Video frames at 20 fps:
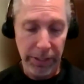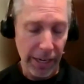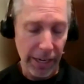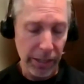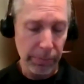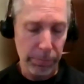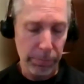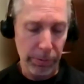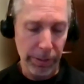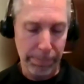How
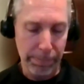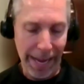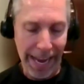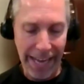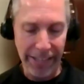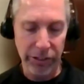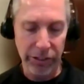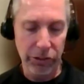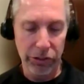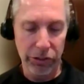do you bring
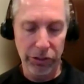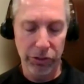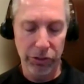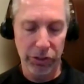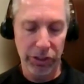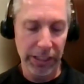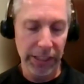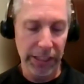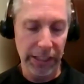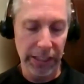
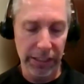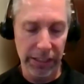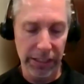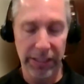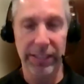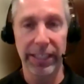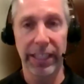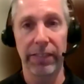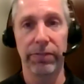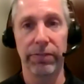passengers in
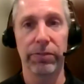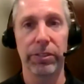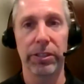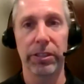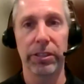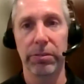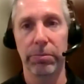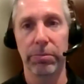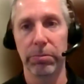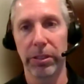
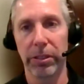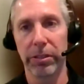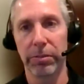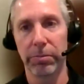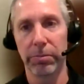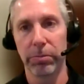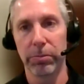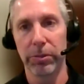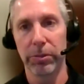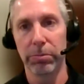safely
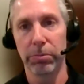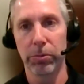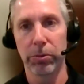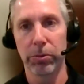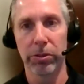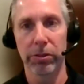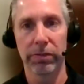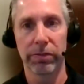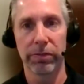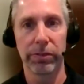and
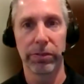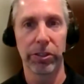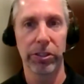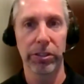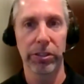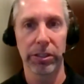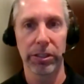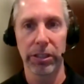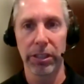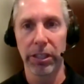more
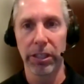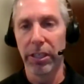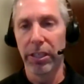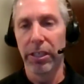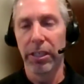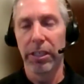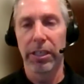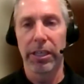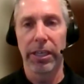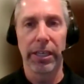efficiently?
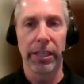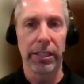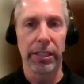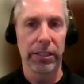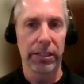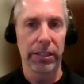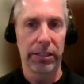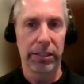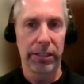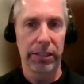
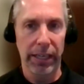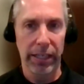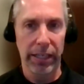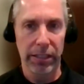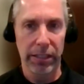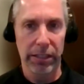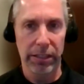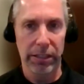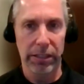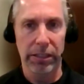
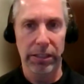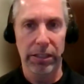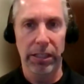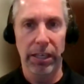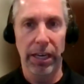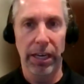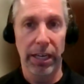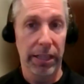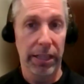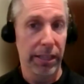Data
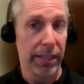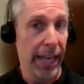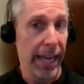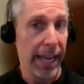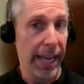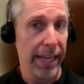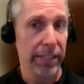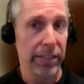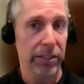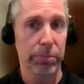on
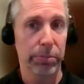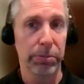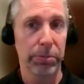that